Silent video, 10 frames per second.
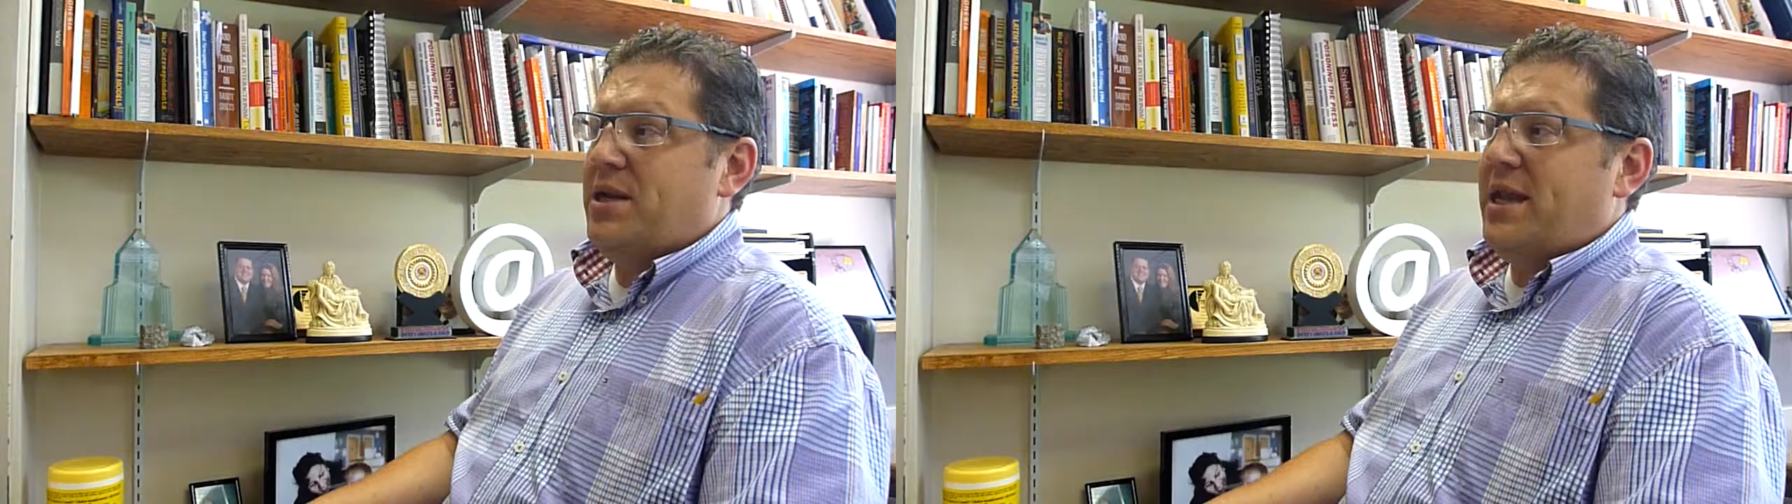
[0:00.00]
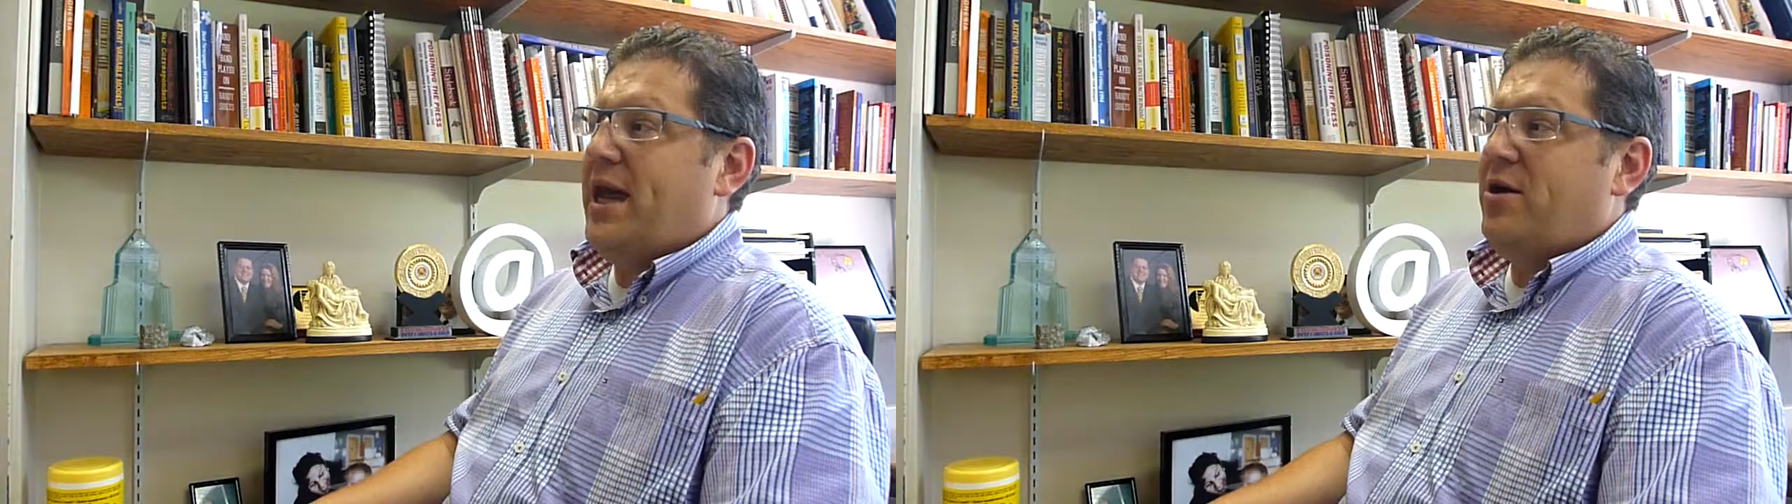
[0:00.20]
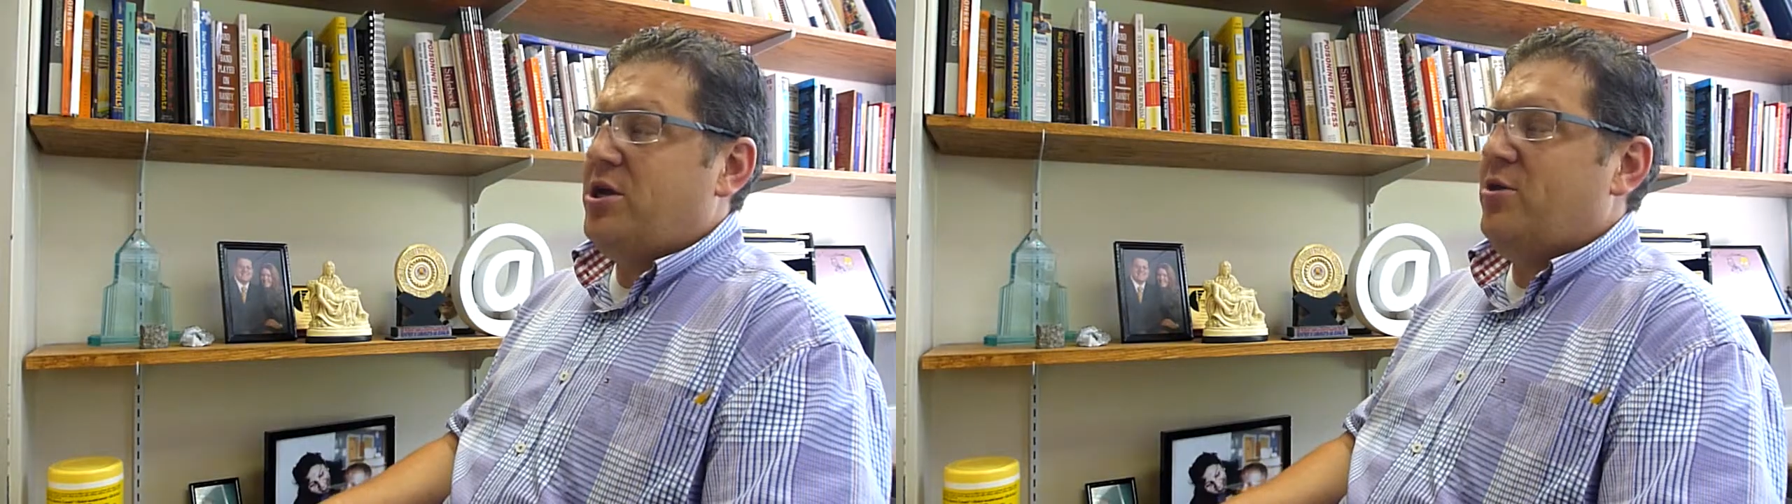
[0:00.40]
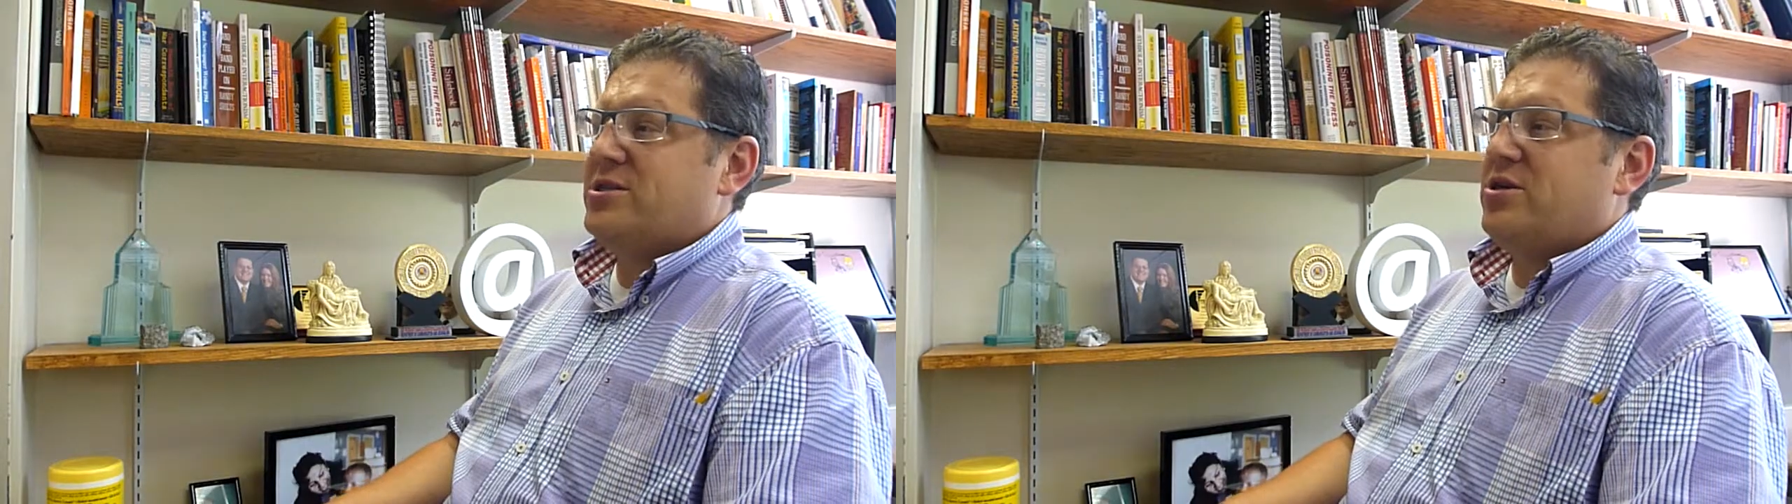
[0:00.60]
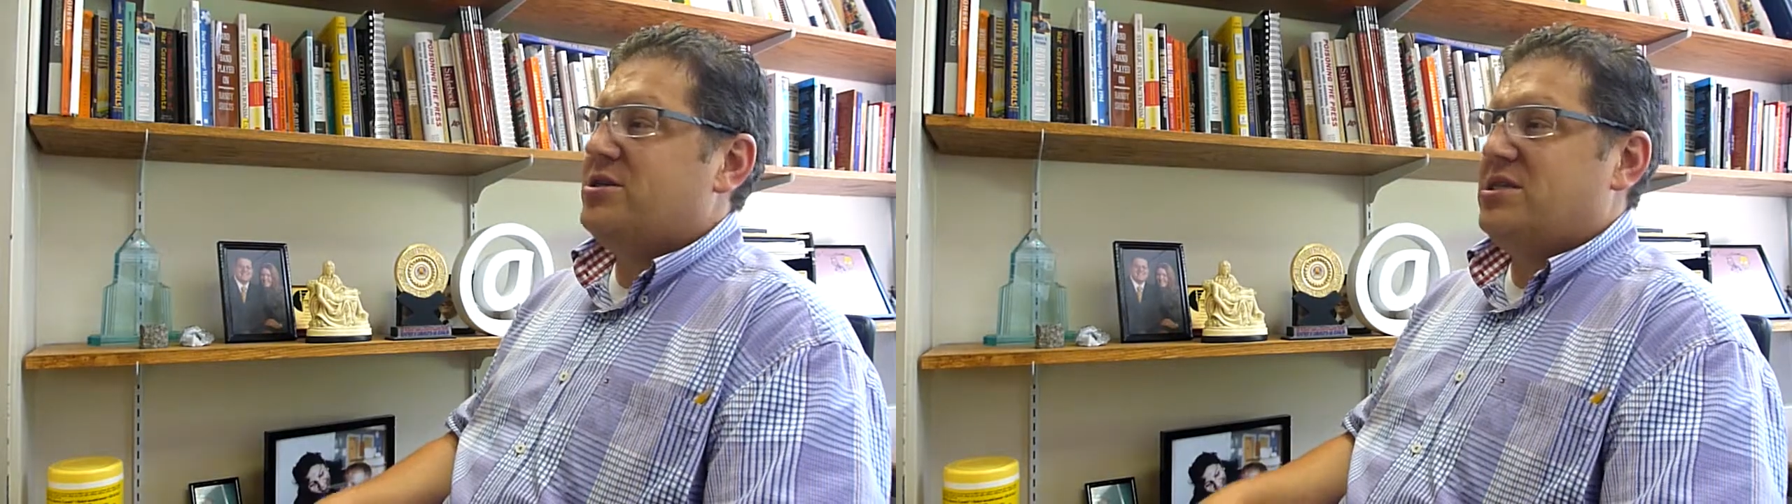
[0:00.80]
Now,
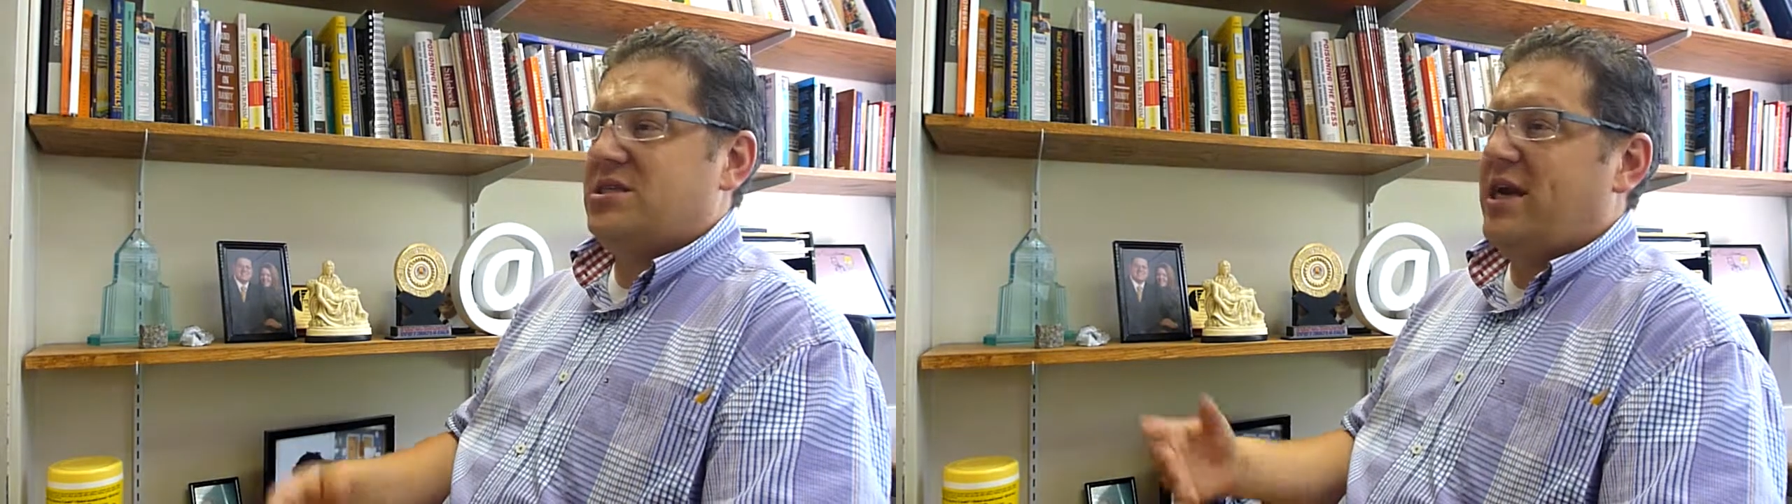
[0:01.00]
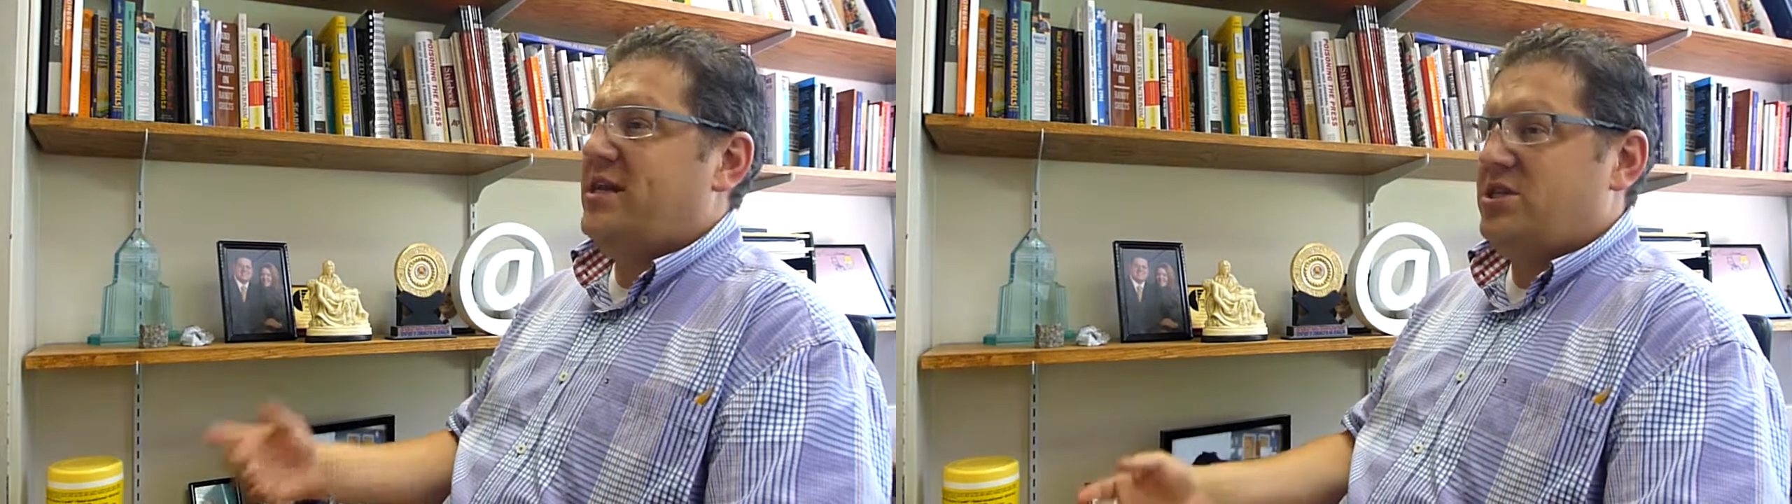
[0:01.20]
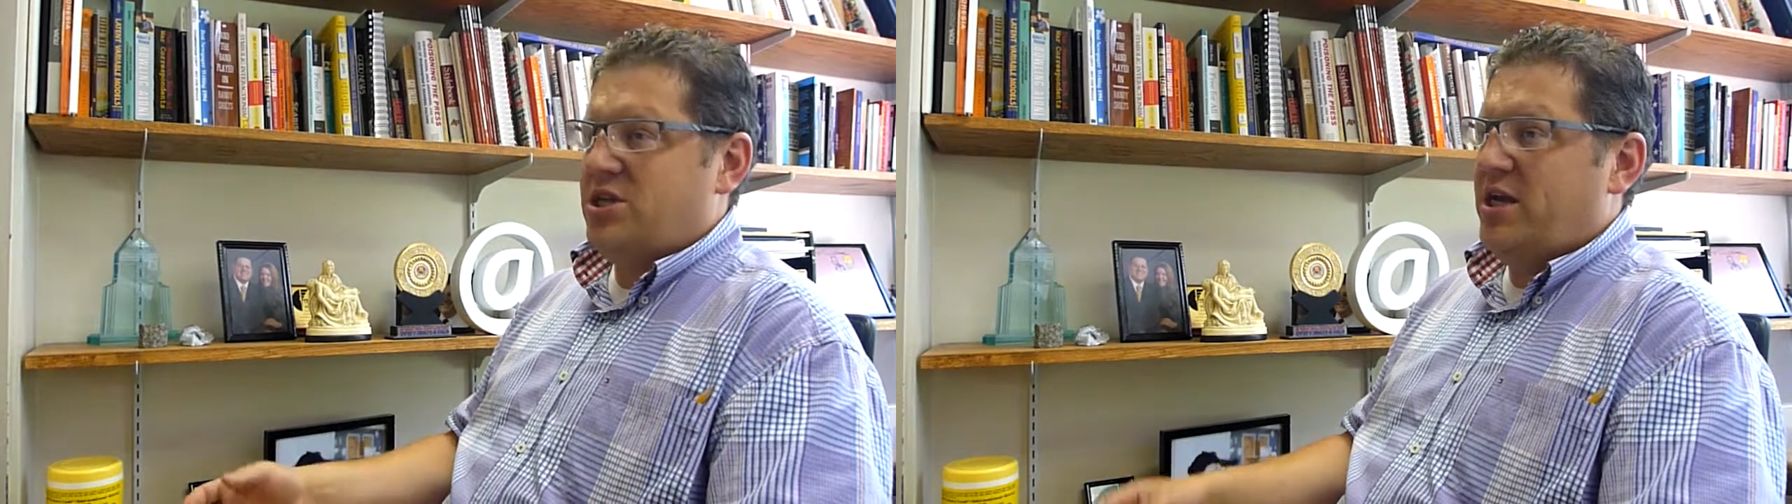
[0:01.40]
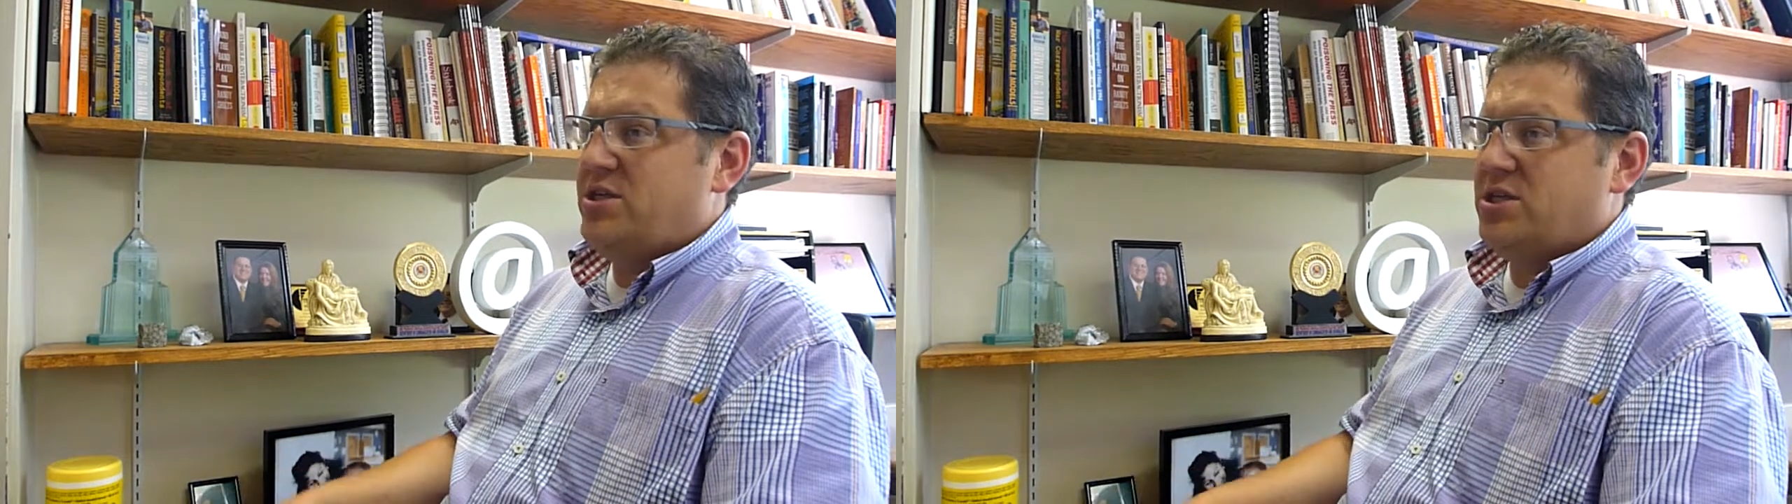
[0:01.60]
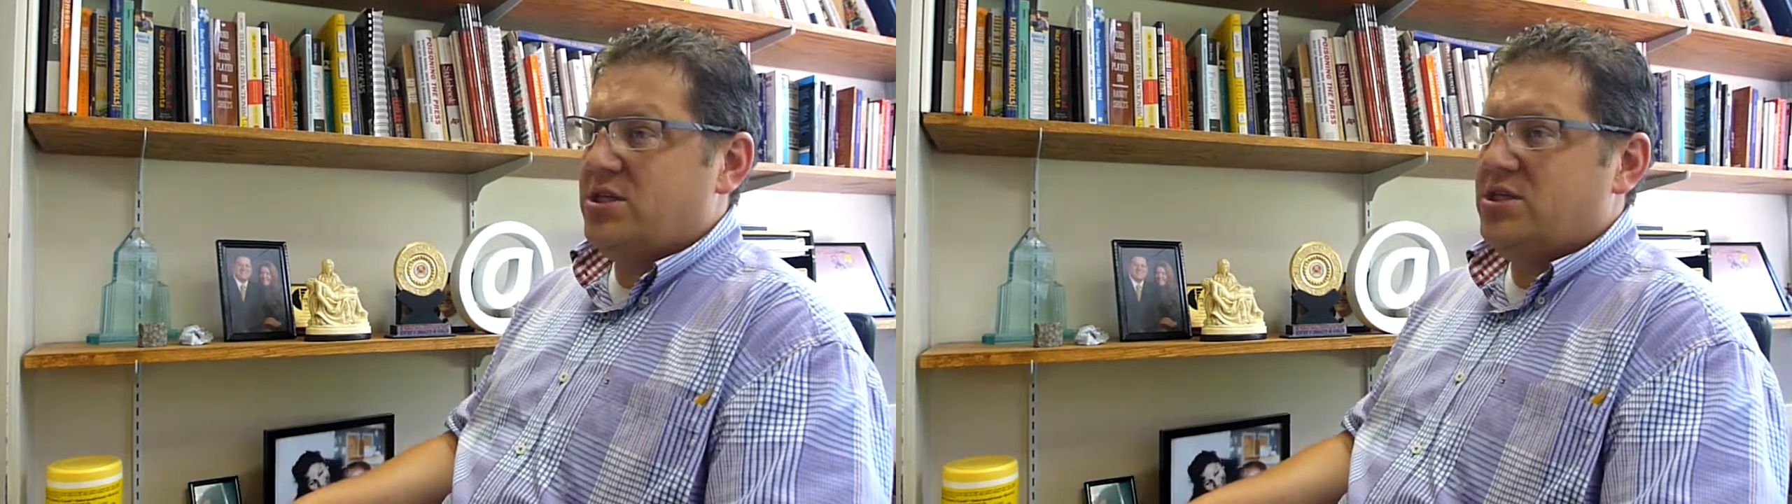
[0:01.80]
as our society
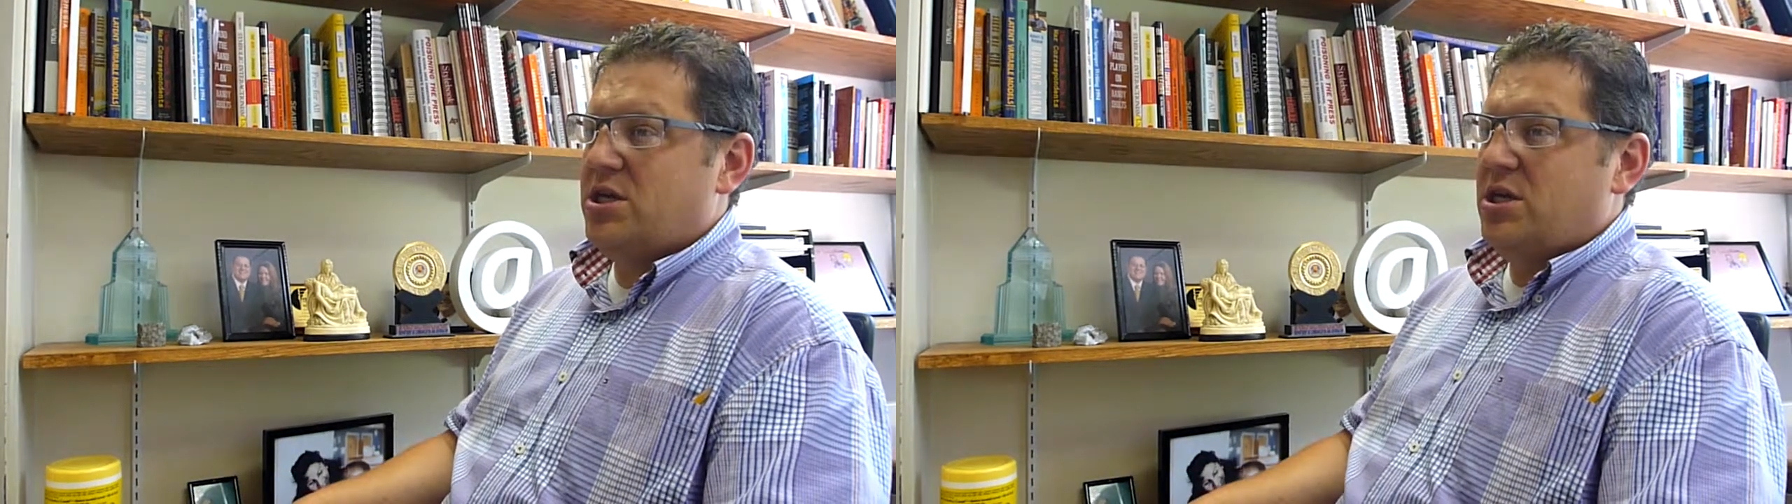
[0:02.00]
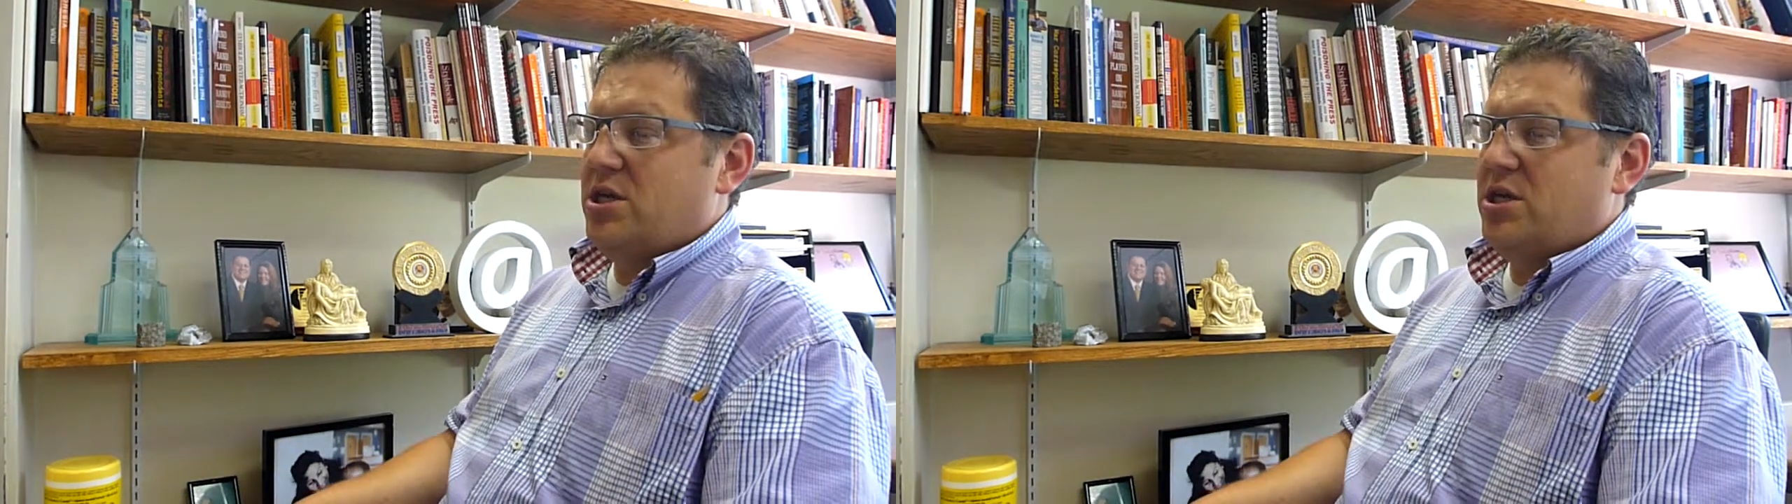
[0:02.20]
changes,